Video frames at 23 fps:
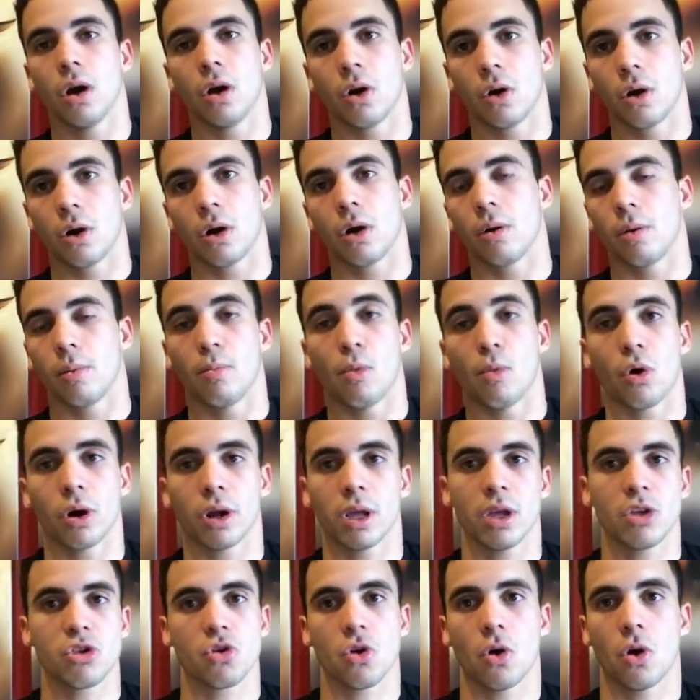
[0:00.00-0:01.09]
or
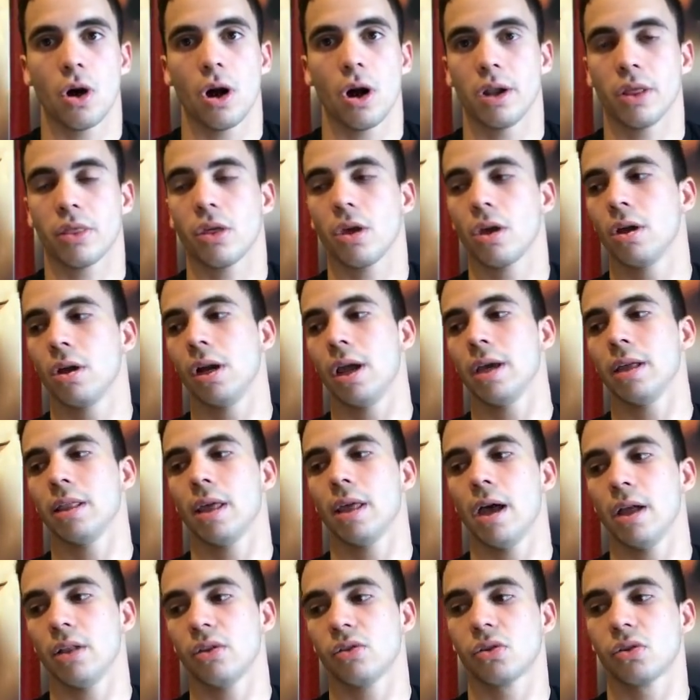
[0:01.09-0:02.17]
mortgage or anything like that.